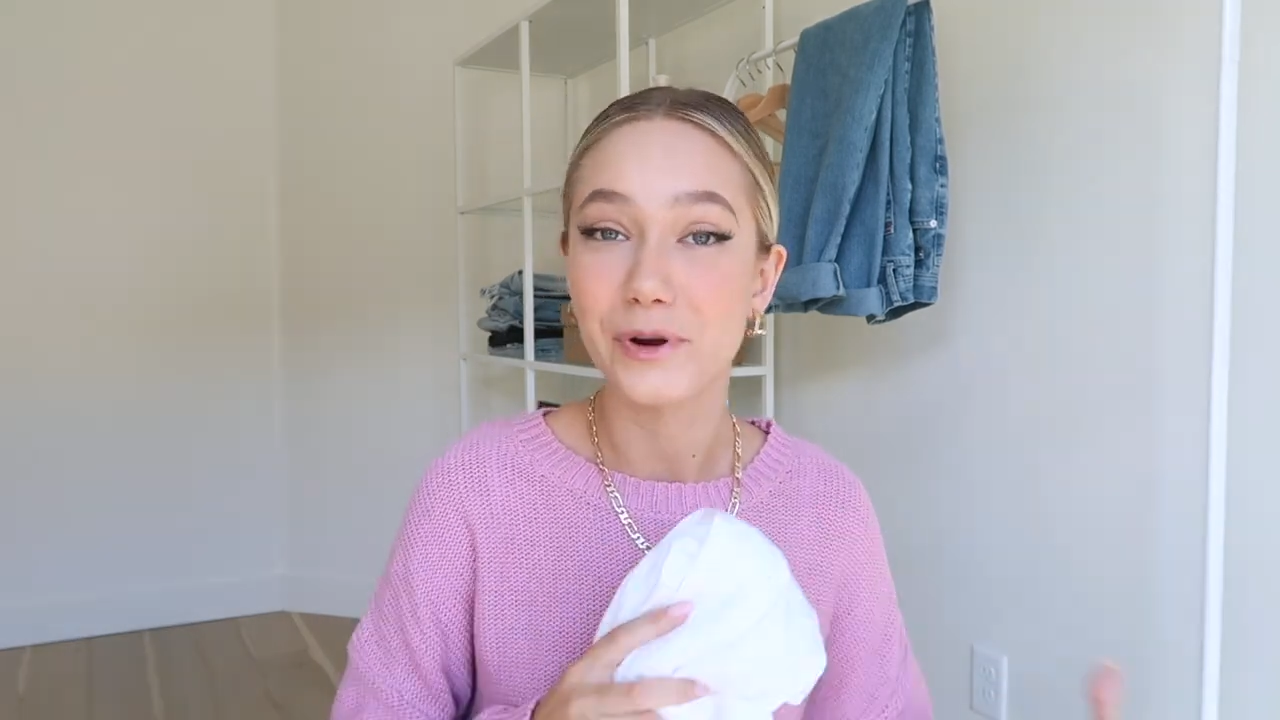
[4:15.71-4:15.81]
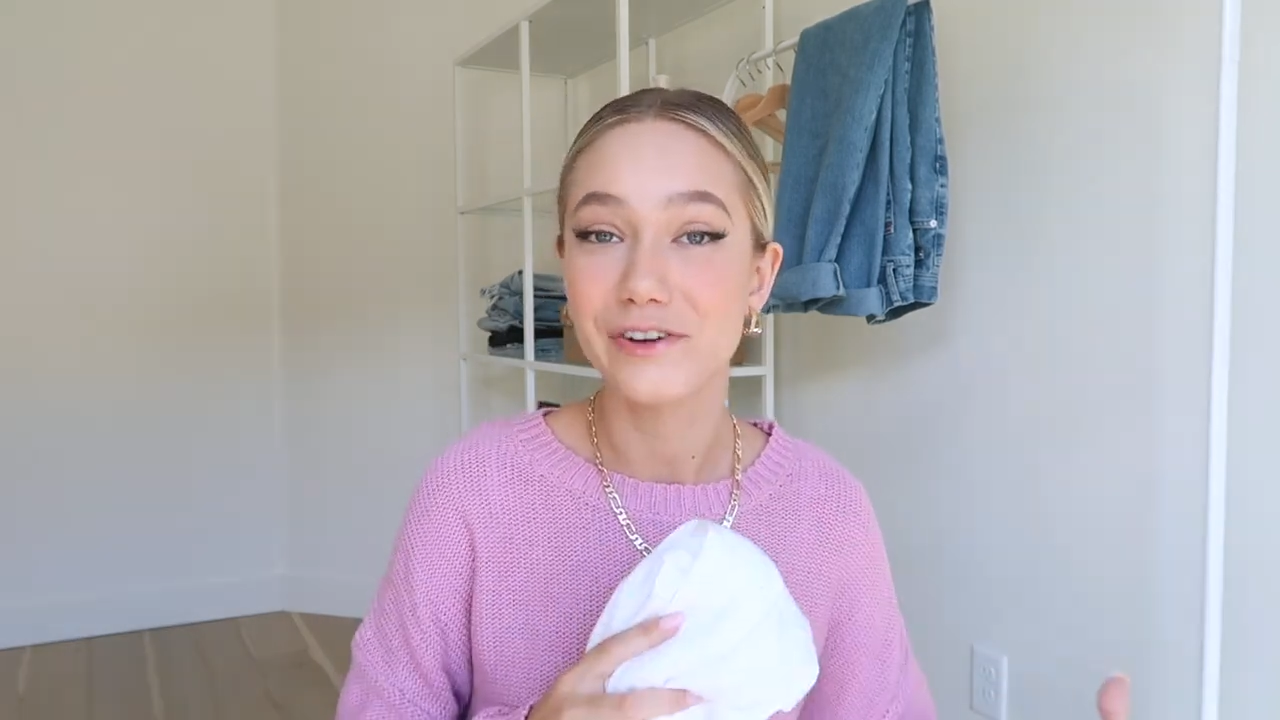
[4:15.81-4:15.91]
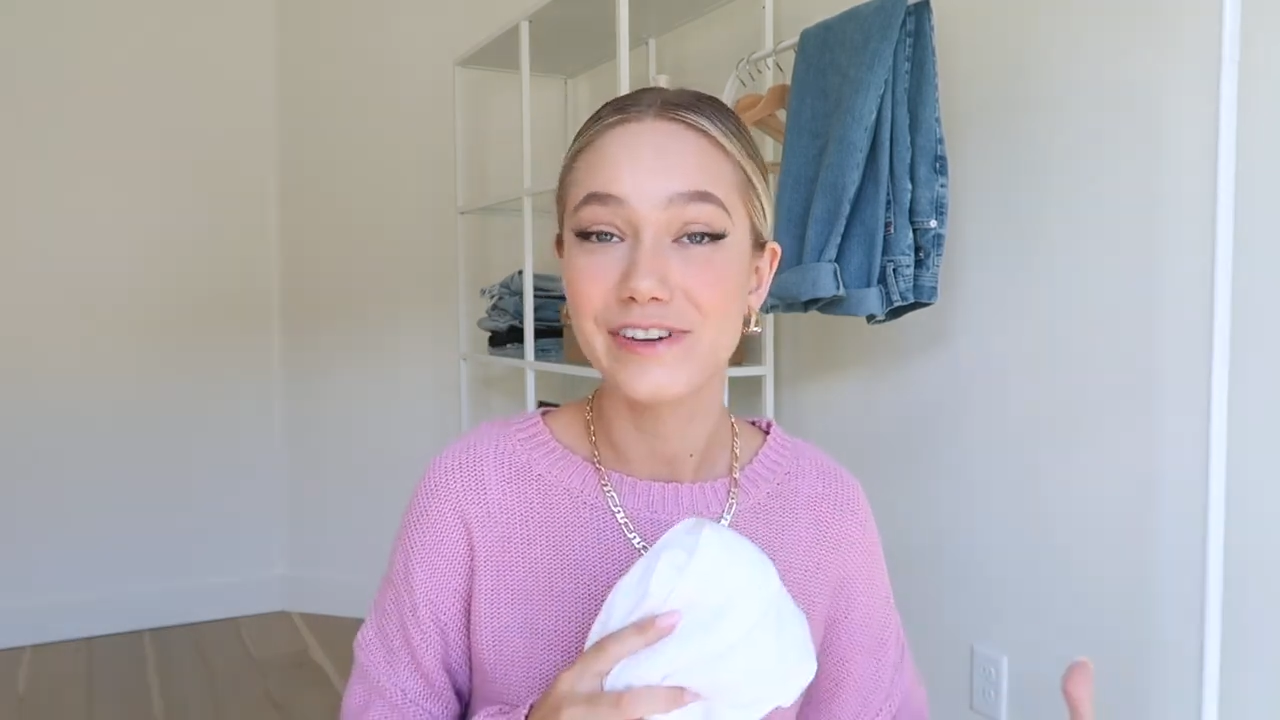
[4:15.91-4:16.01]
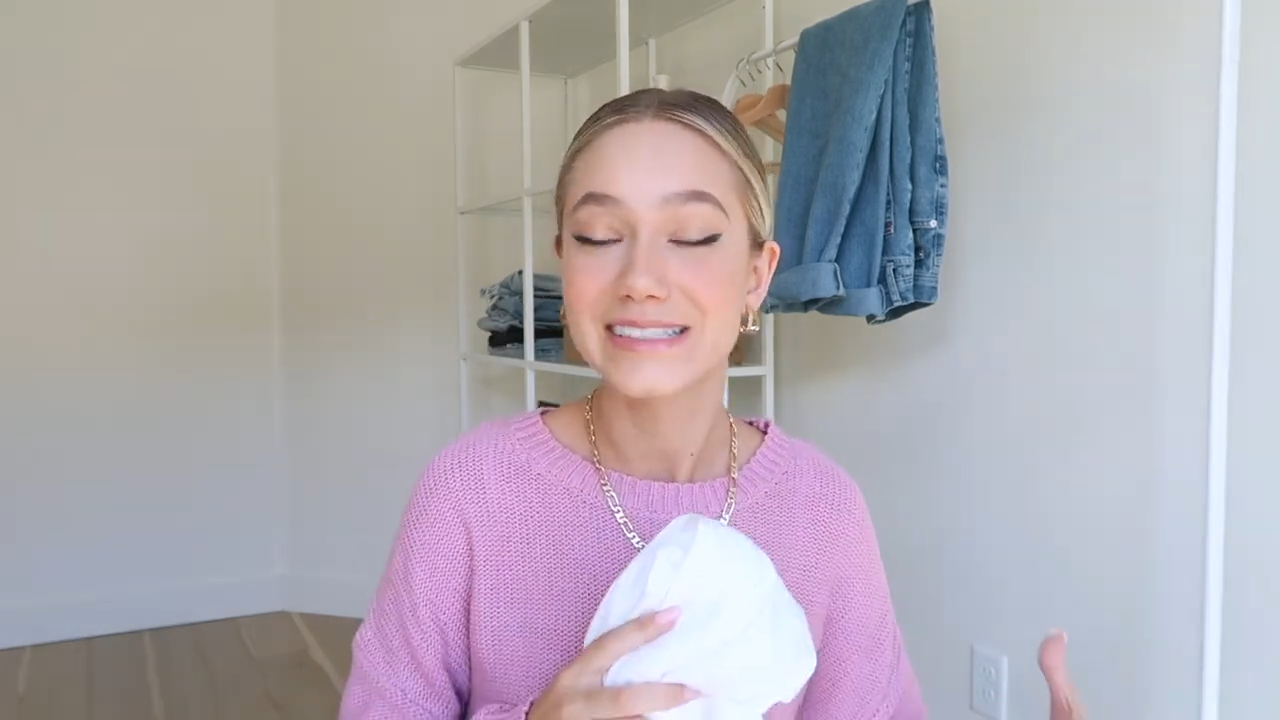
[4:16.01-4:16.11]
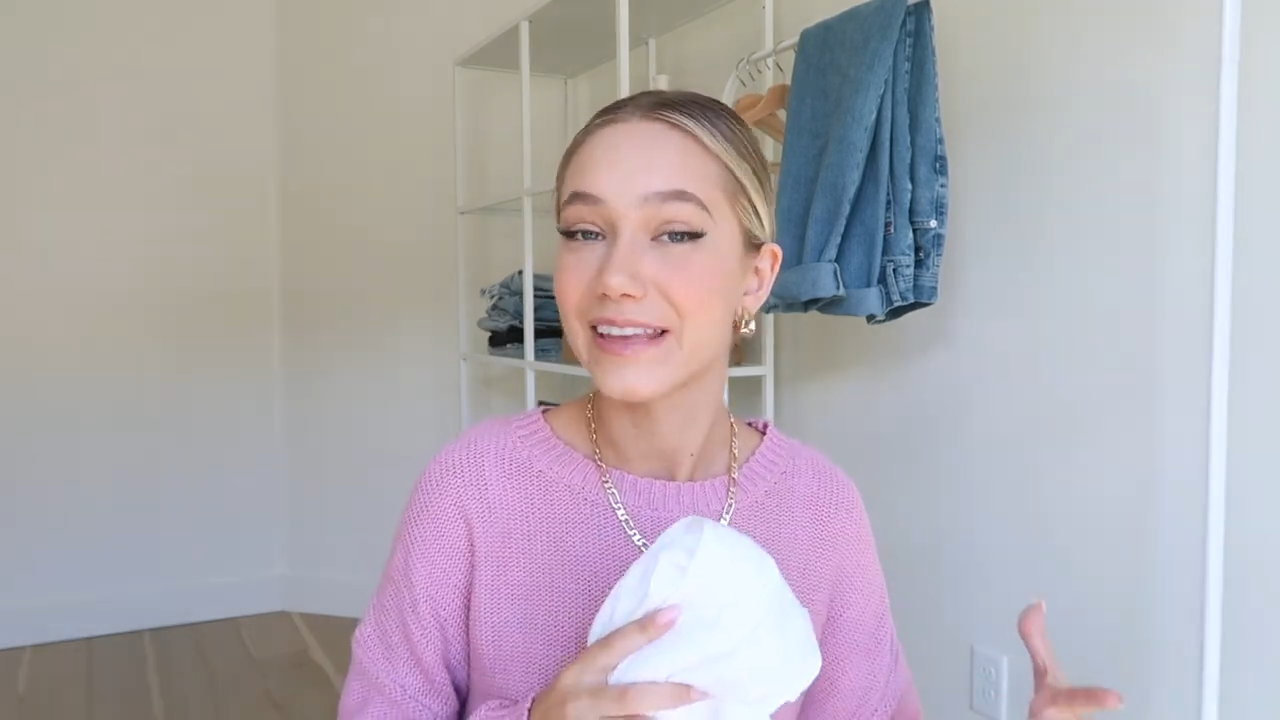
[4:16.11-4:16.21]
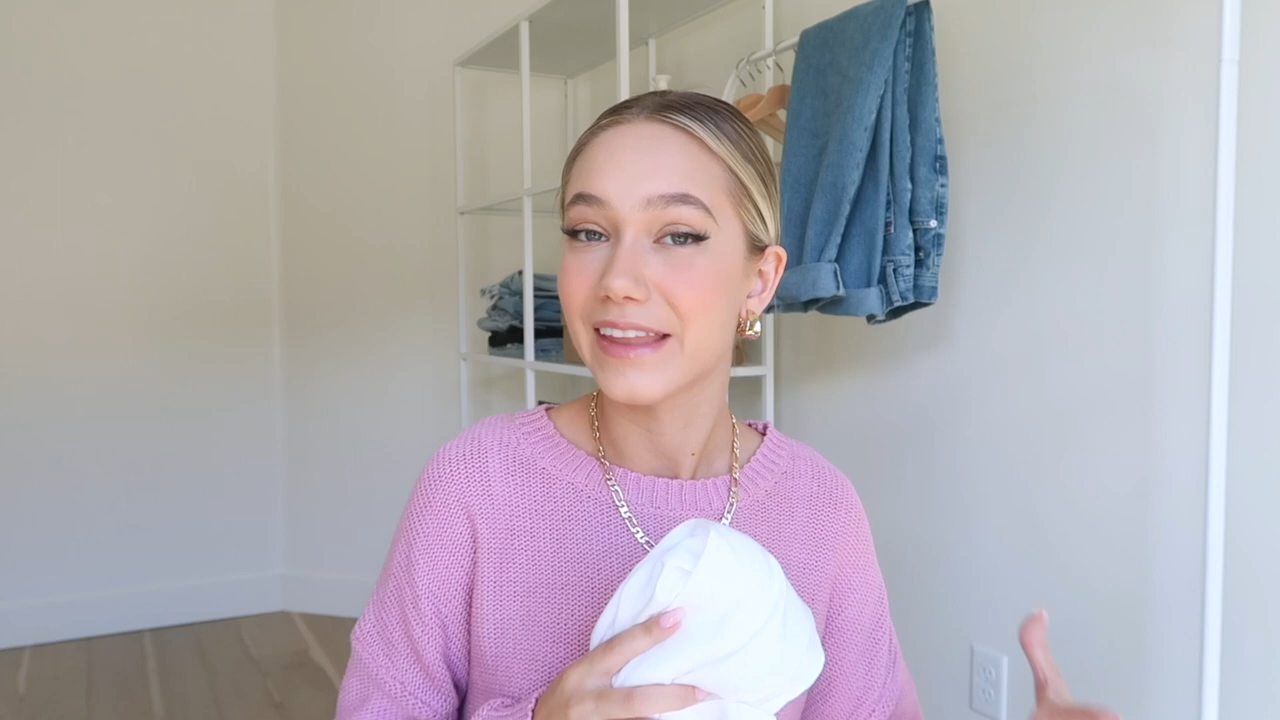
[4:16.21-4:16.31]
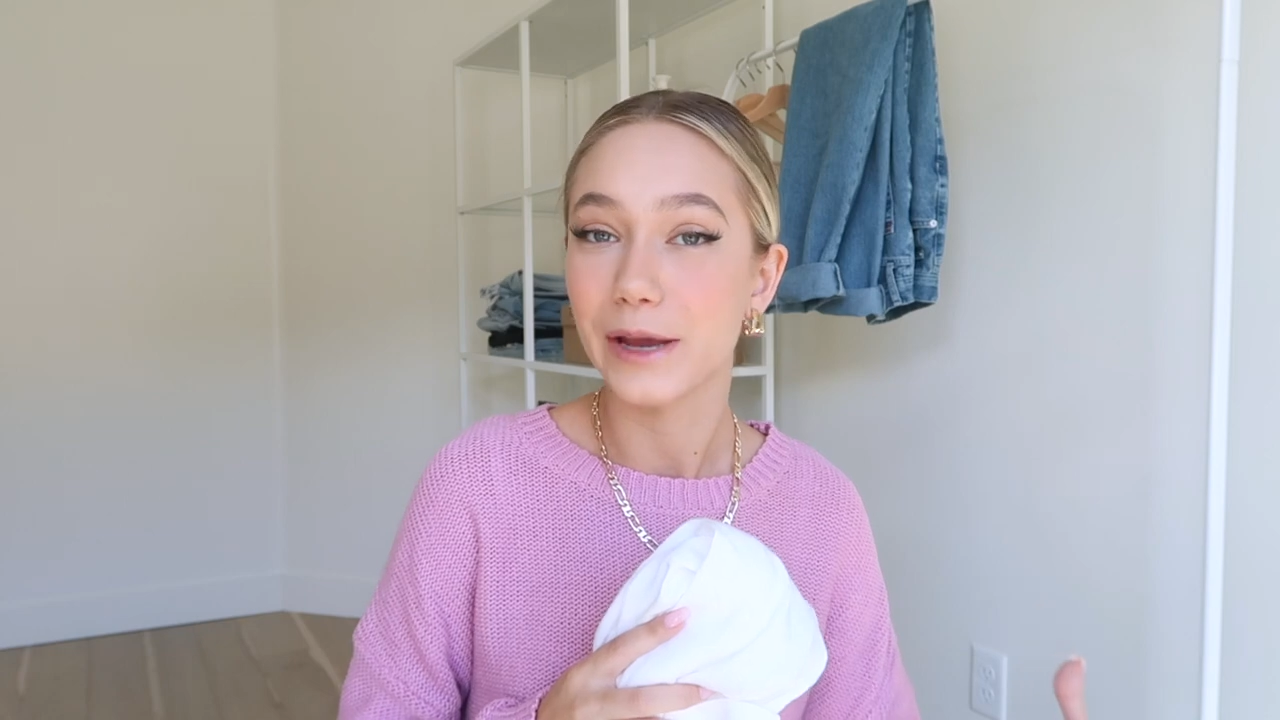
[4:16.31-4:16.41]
perfect and